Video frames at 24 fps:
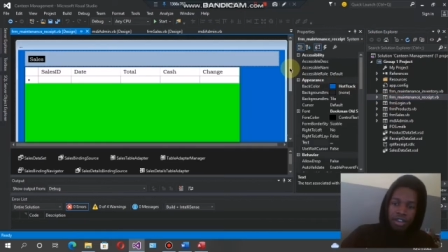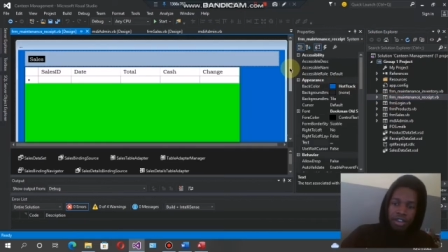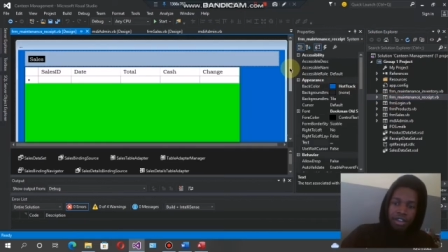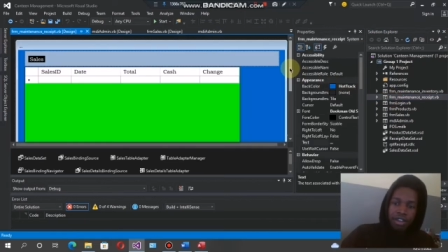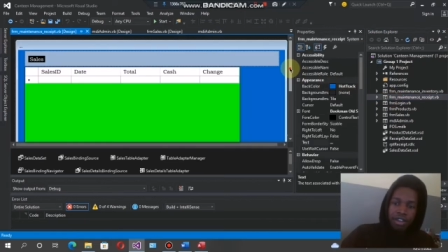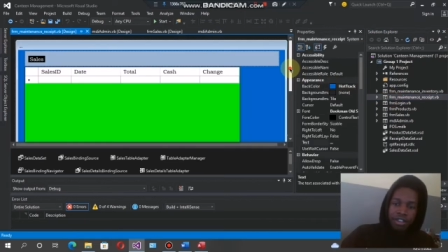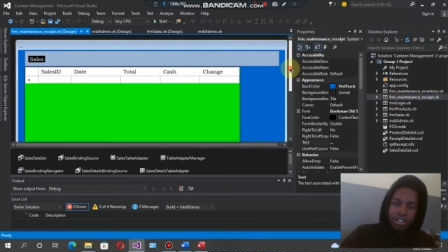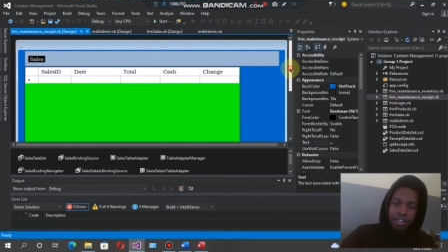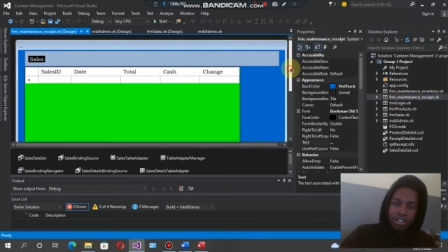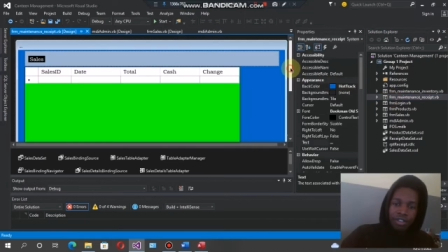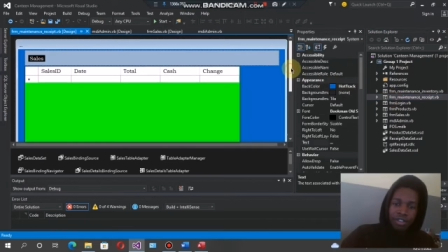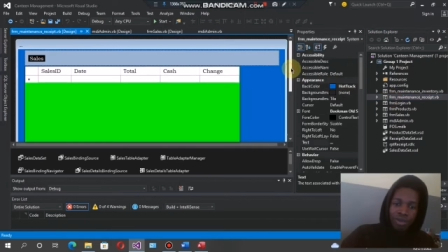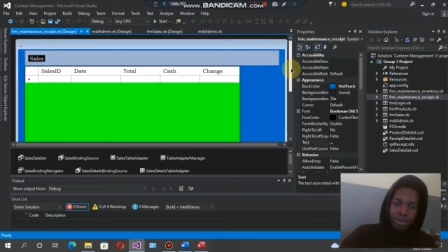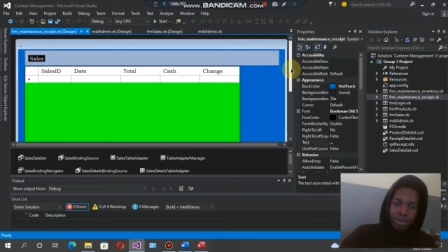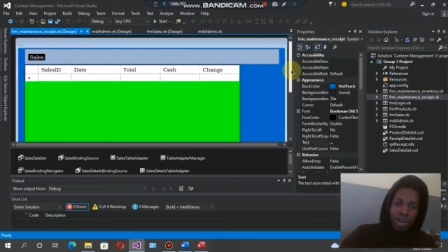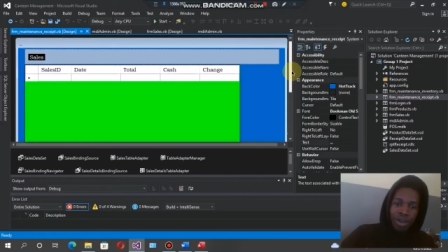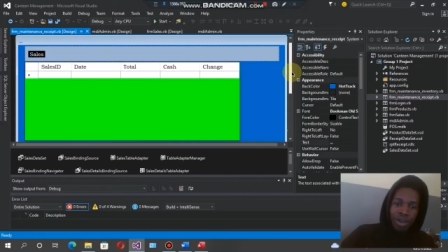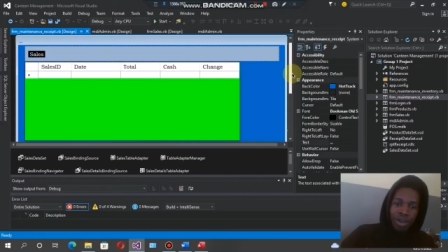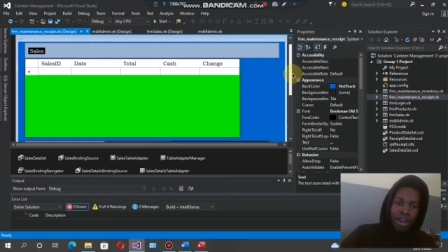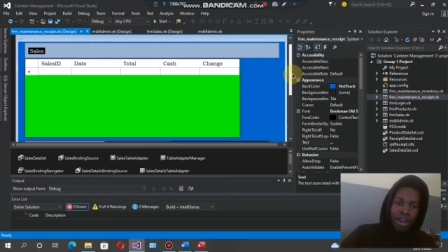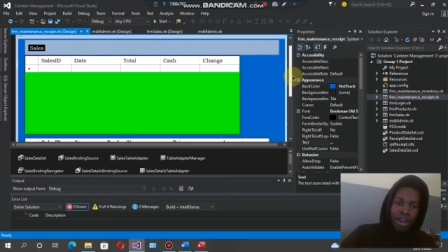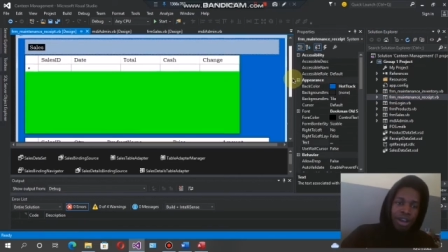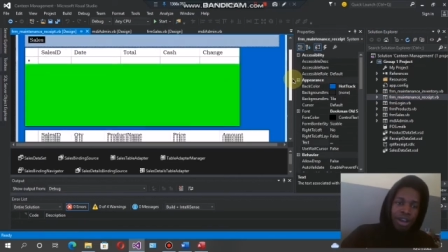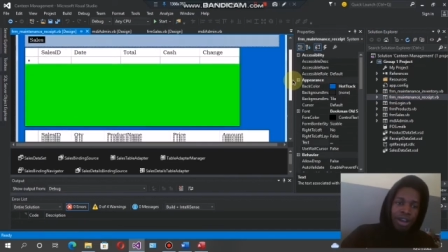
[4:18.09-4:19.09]
This is
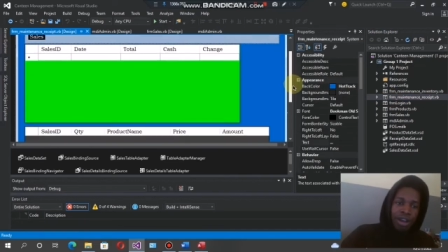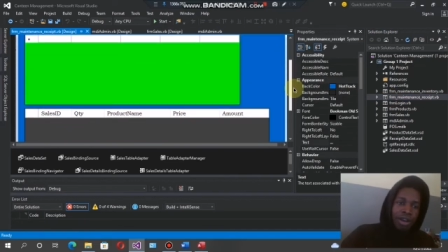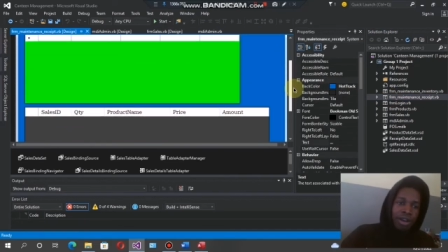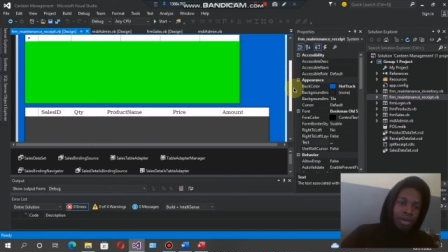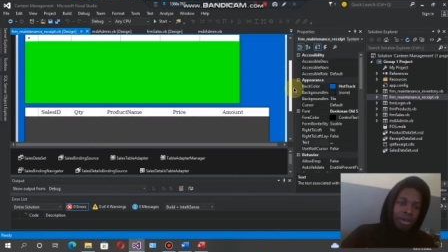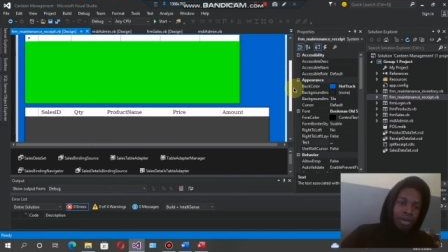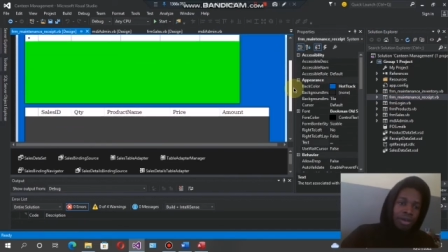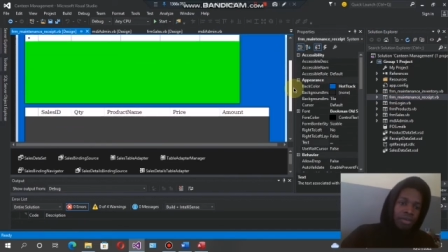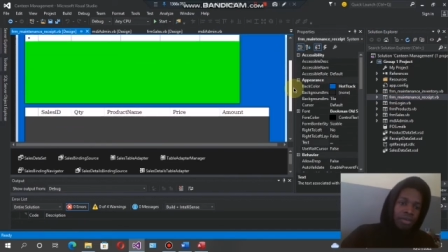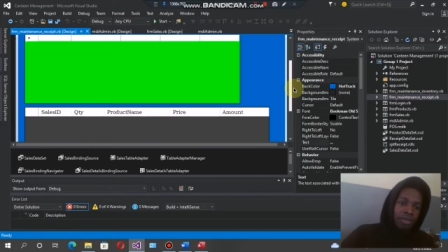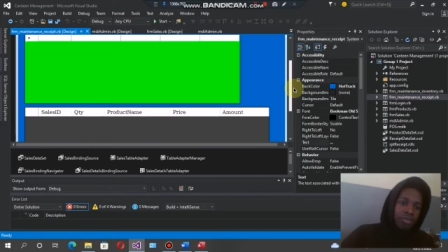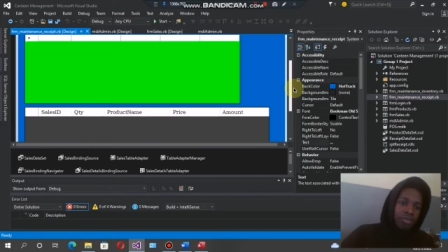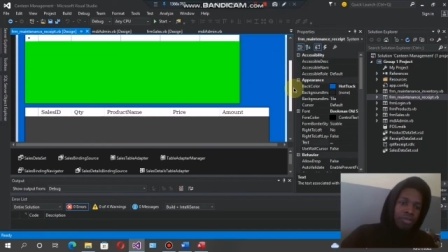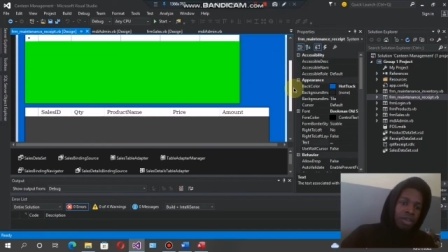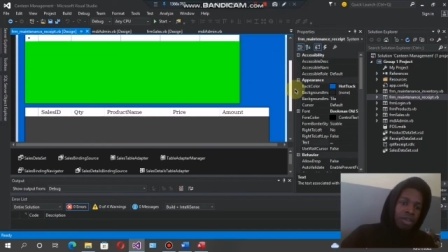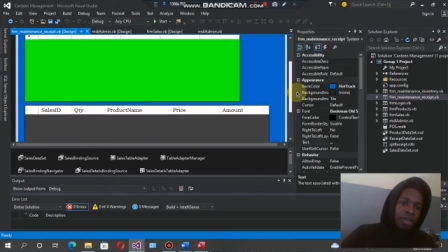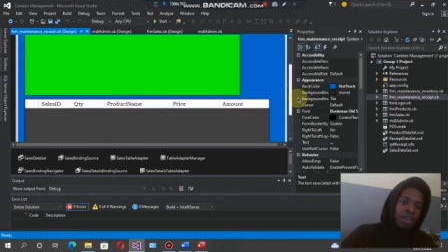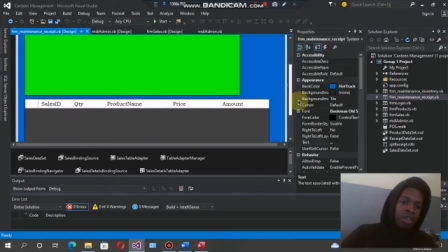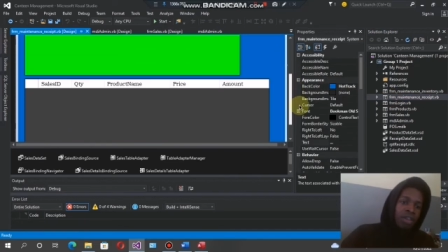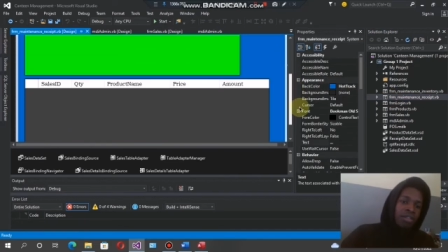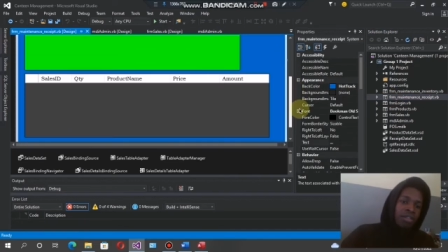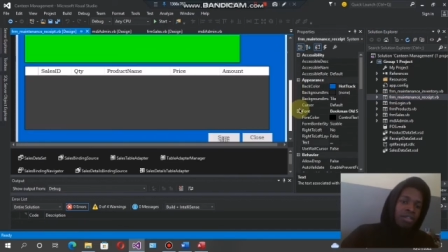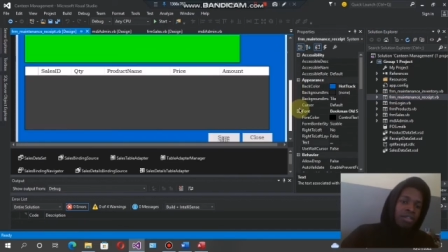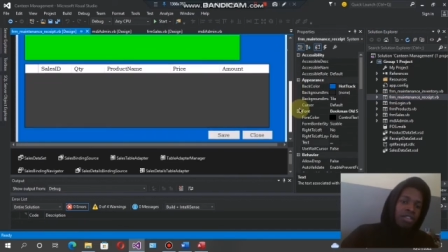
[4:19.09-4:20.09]
where
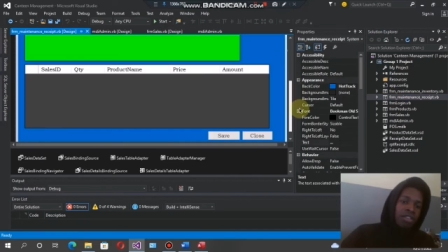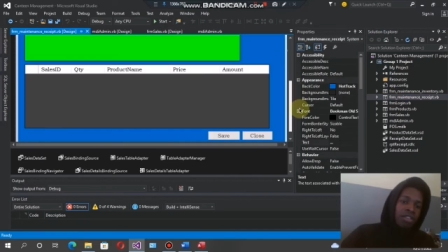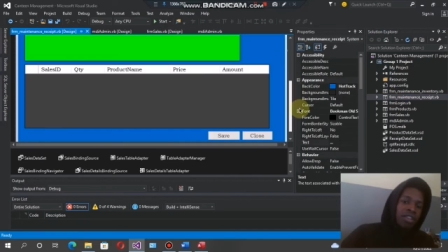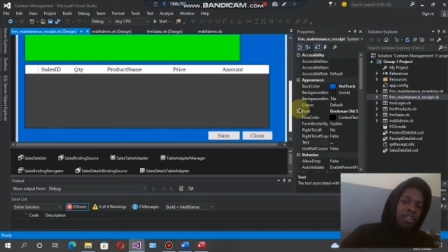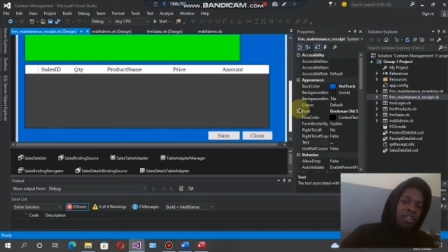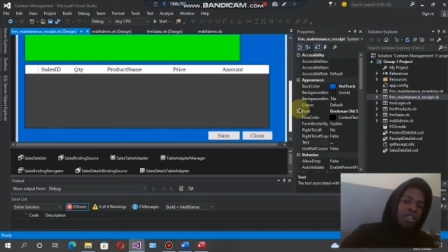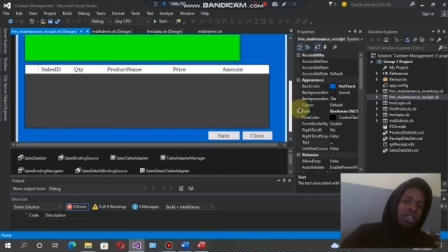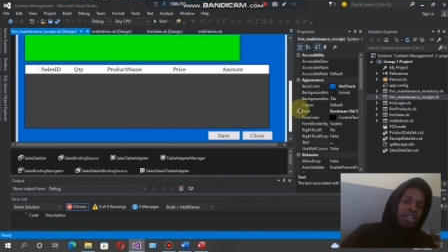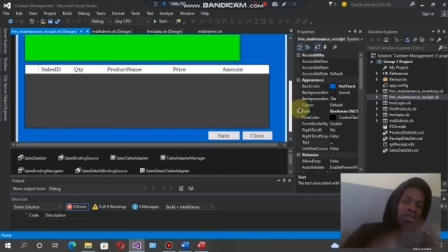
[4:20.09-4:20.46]
every sale